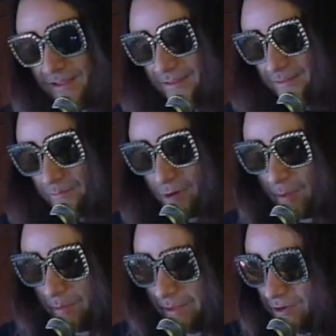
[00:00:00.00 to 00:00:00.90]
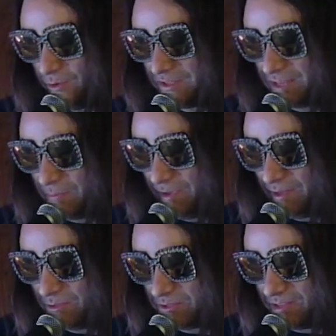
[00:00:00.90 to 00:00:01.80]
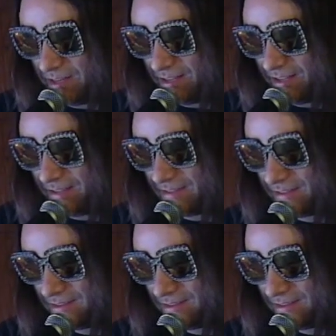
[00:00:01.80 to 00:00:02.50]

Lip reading: probably no one's going to be interested in this,